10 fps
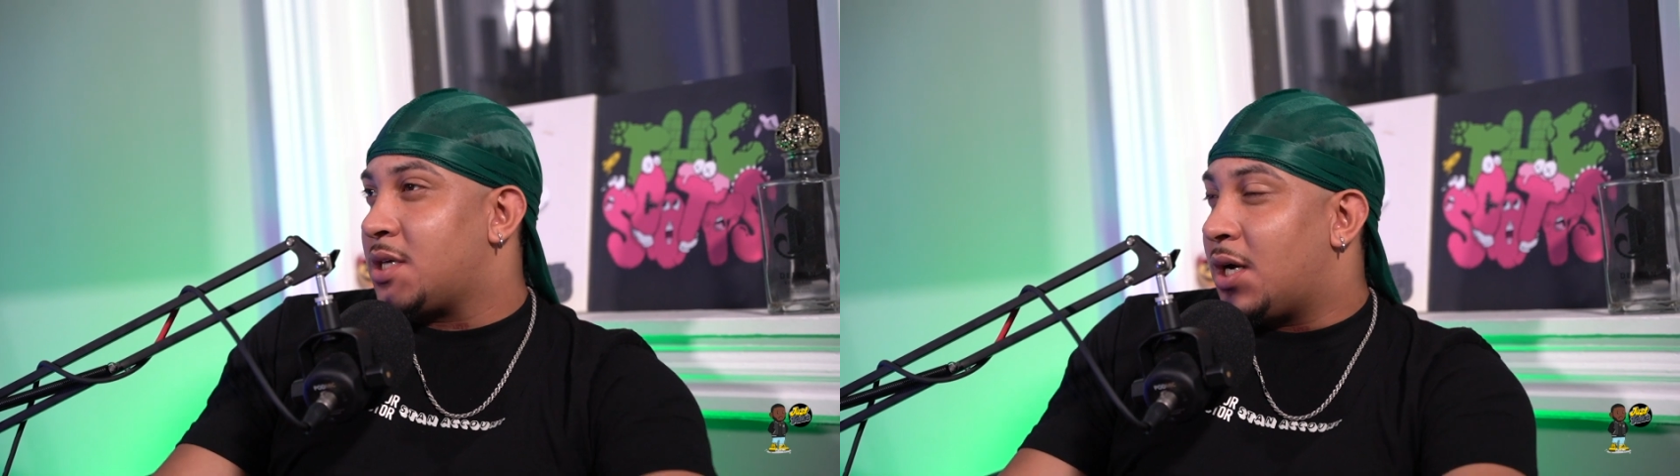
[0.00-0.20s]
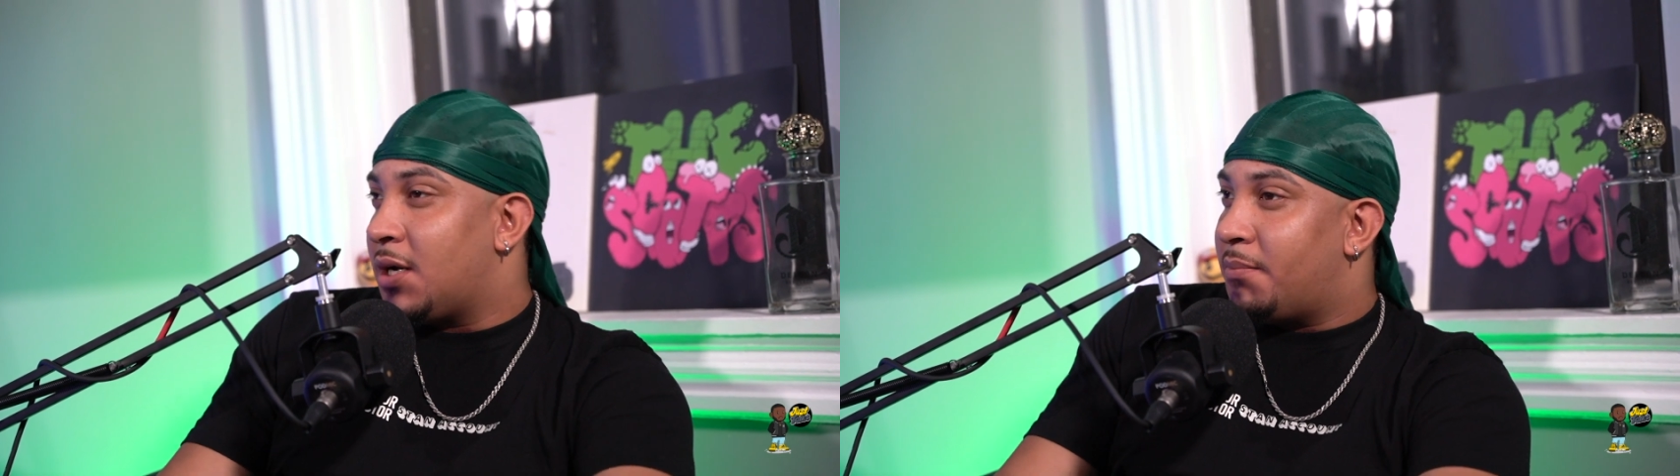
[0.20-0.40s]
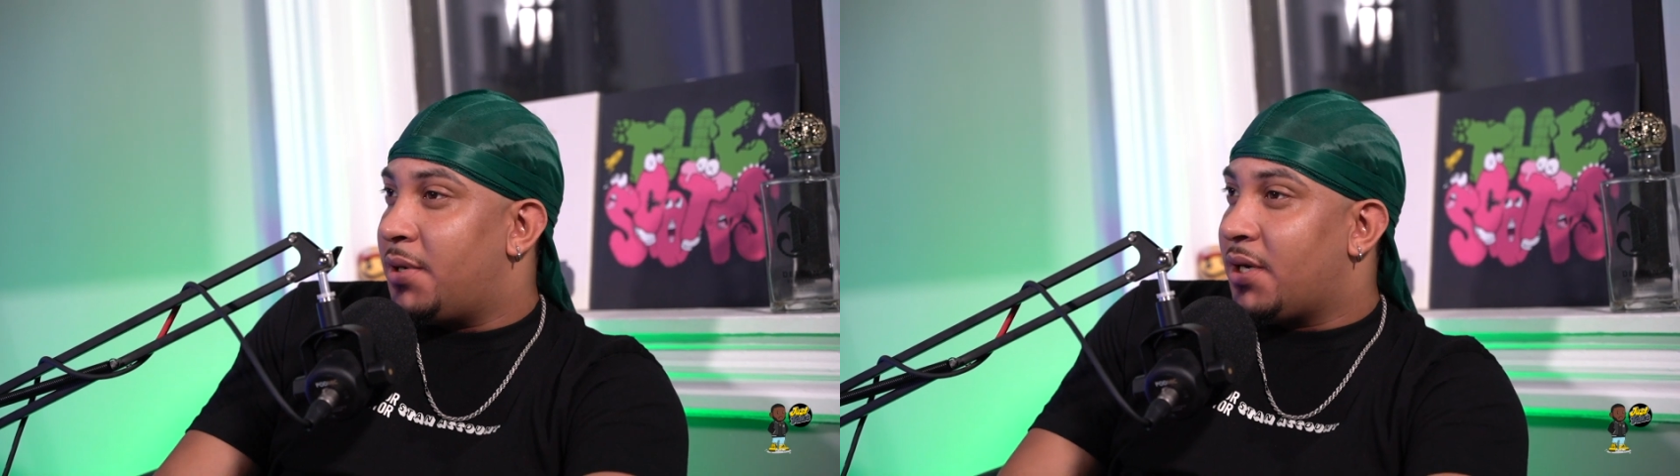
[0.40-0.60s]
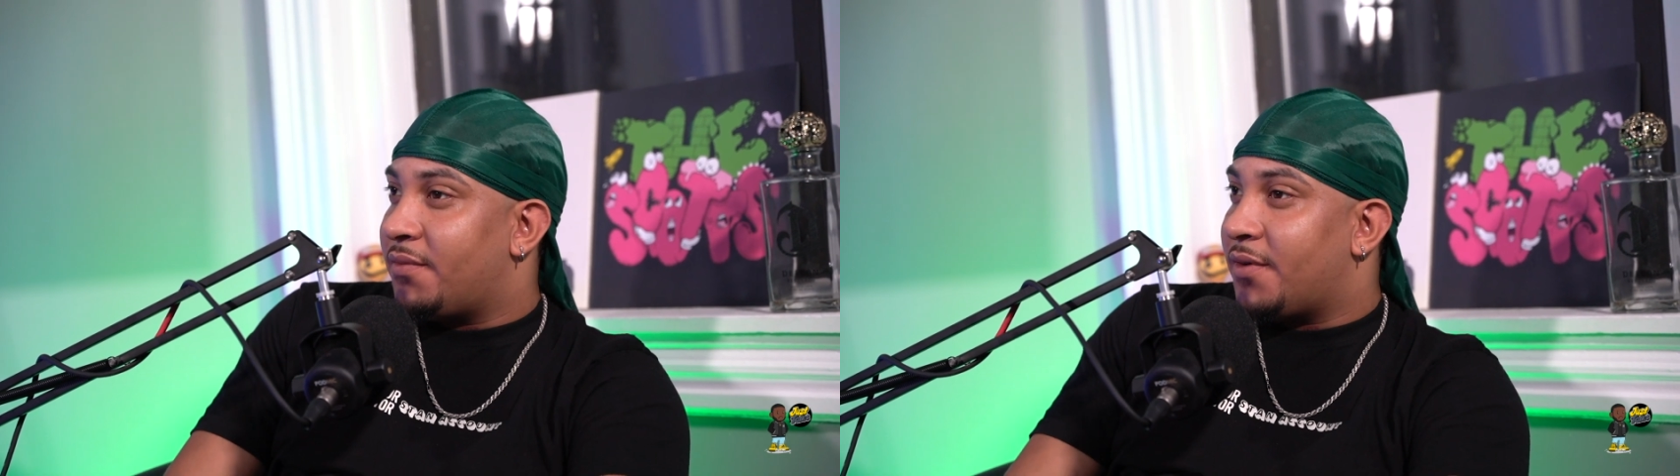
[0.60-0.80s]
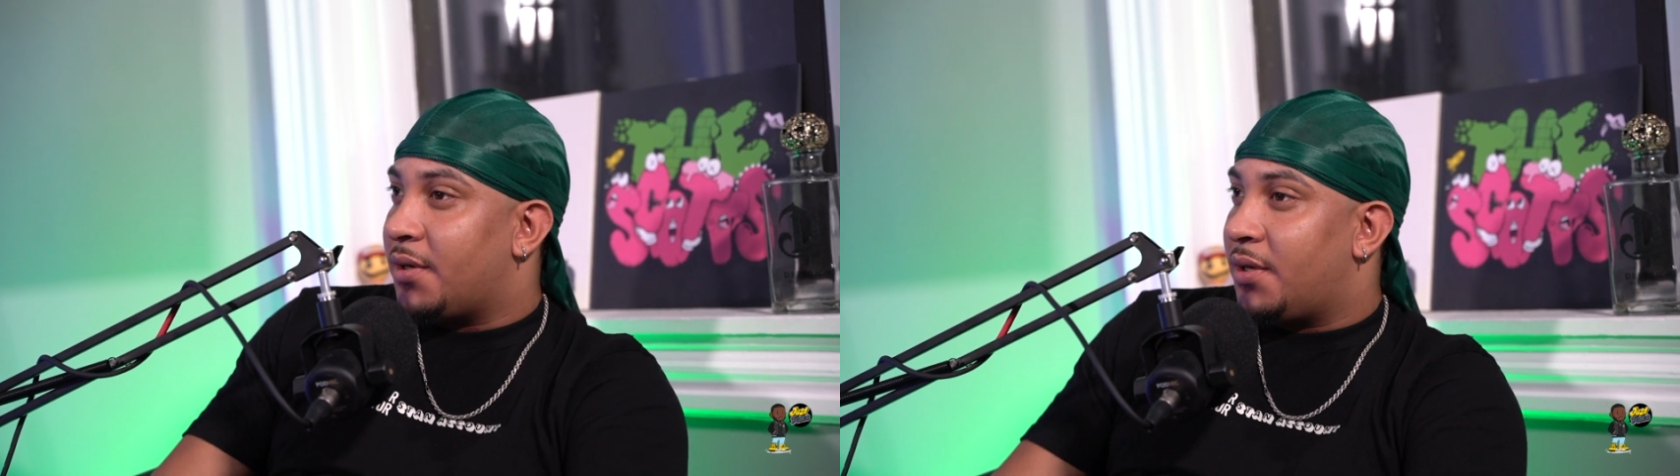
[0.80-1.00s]
a kind of big
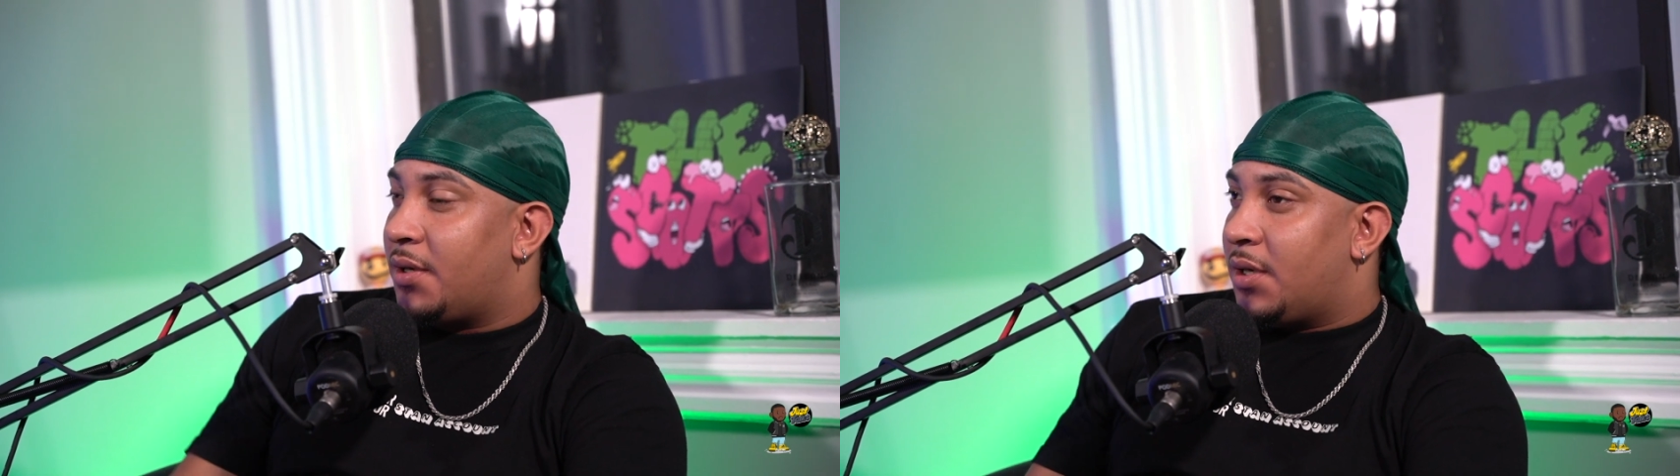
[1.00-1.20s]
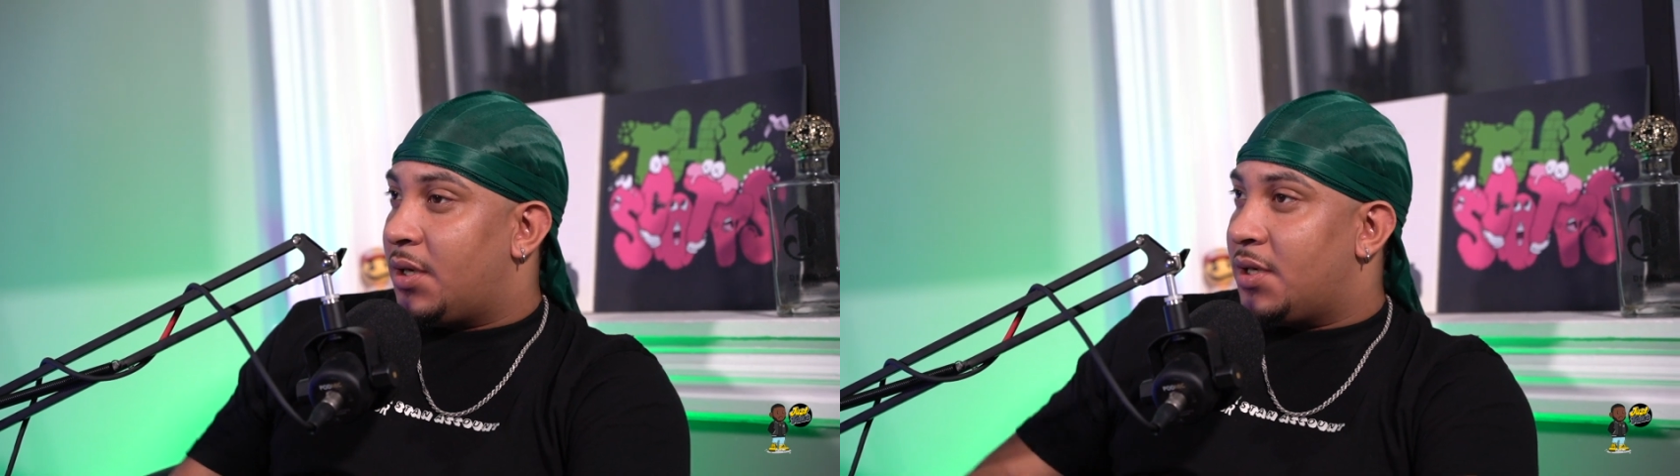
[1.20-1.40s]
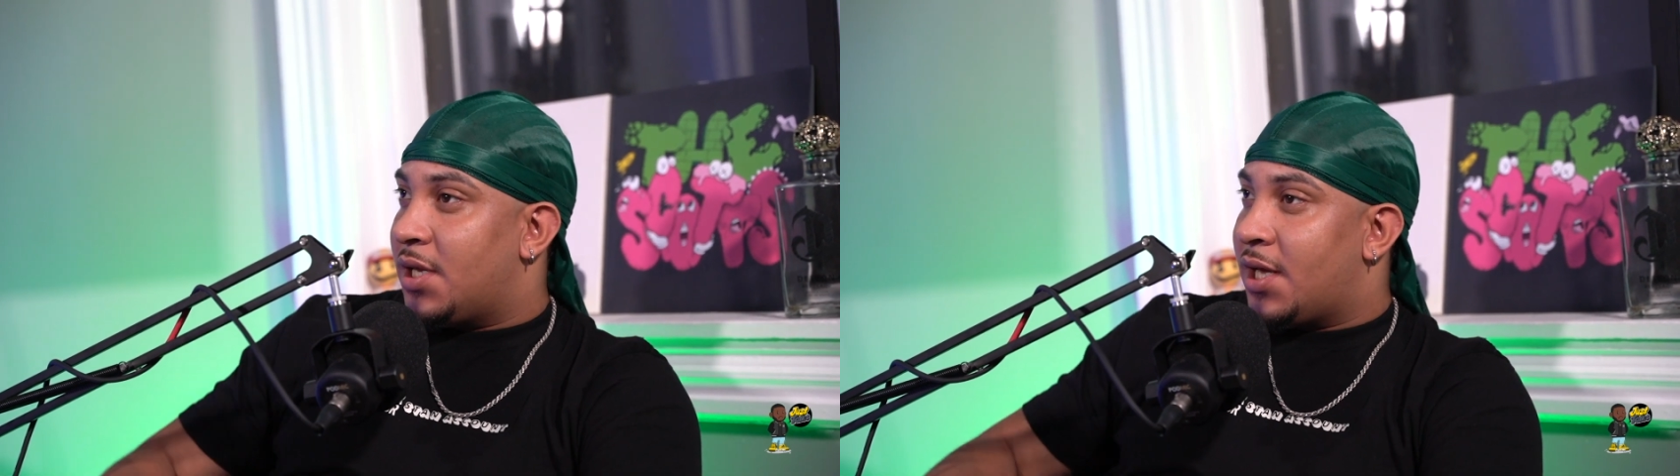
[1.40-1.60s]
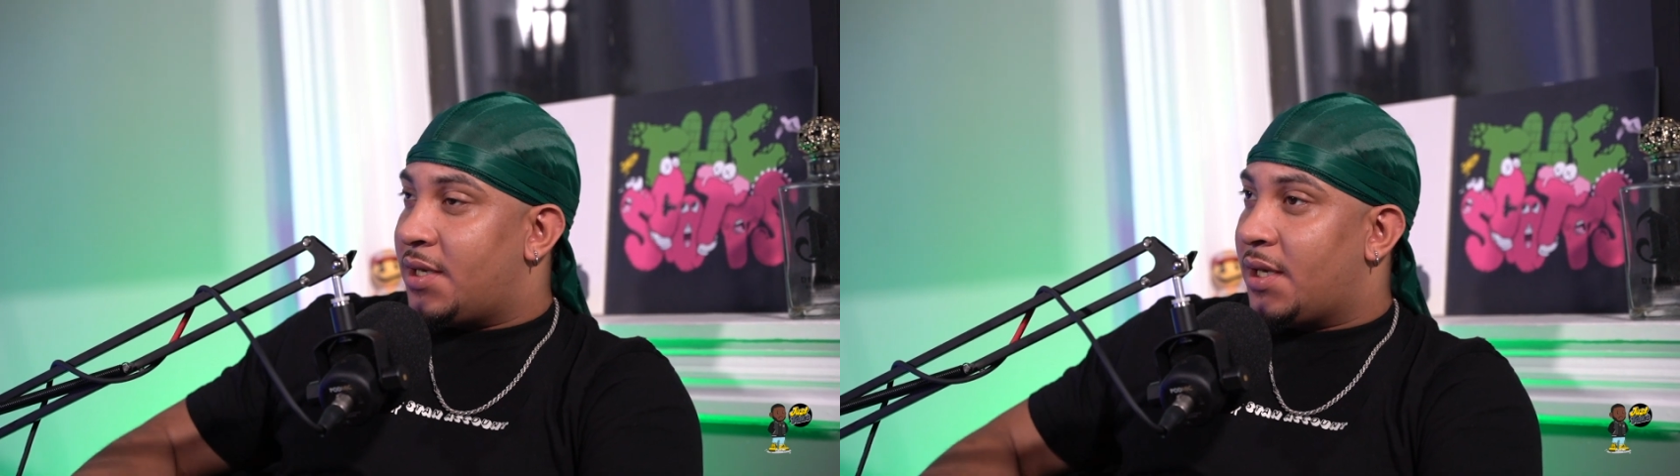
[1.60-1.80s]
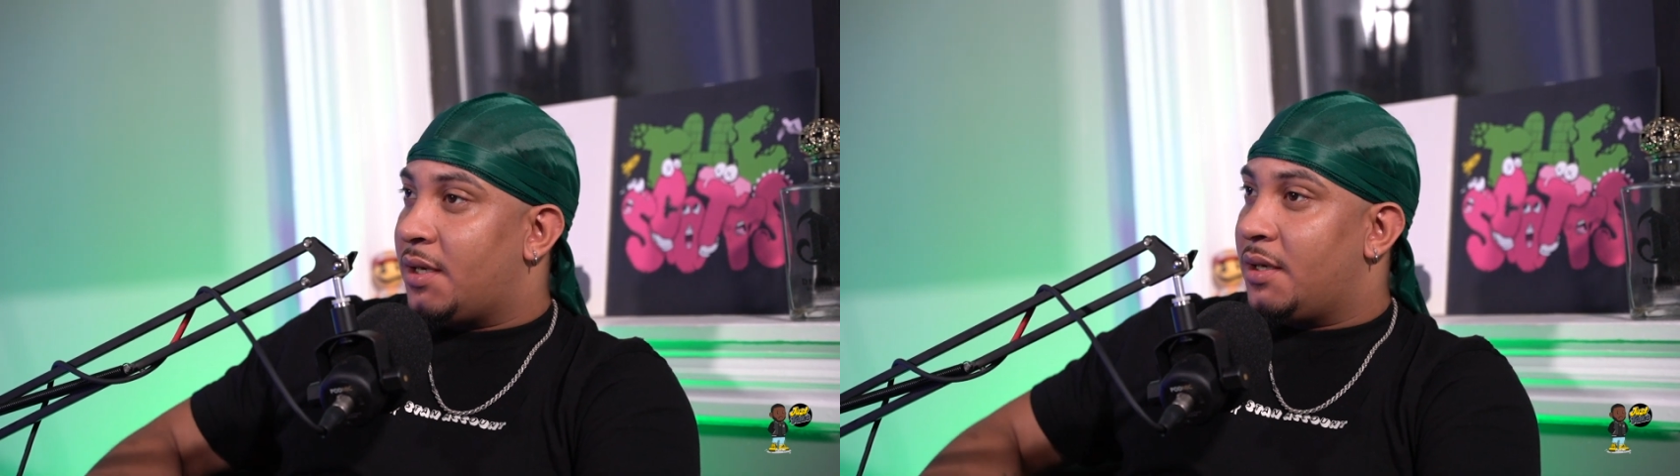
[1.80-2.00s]
event that
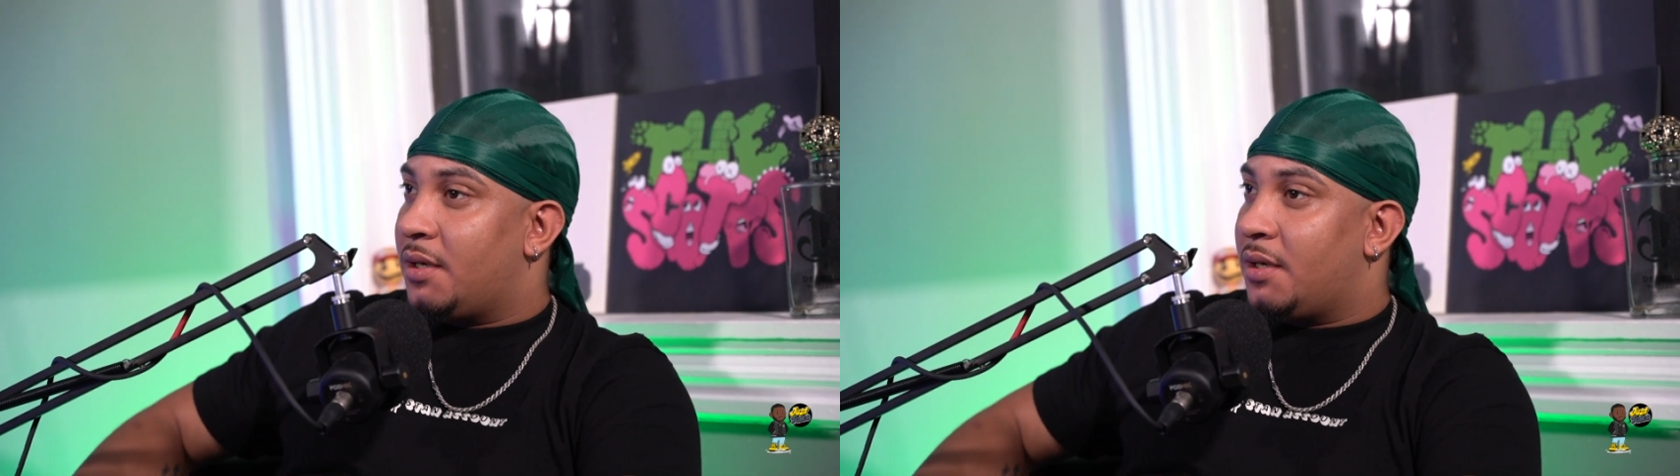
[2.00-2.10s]
day.